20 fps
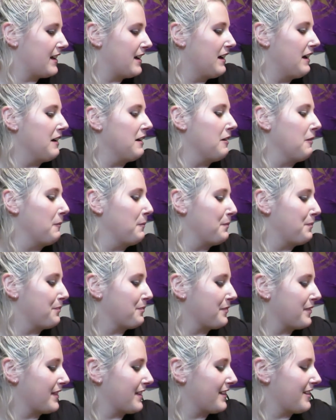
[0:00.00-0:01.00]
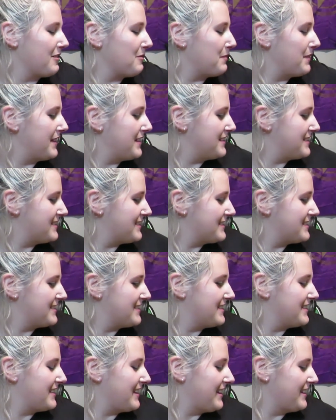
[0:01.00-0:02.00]
um,
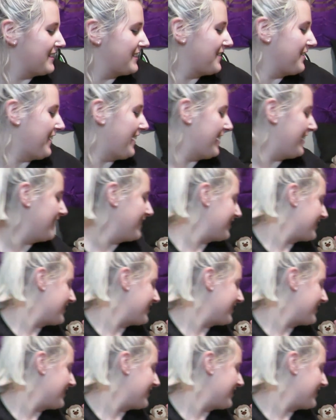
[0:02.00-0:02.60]
that's that's great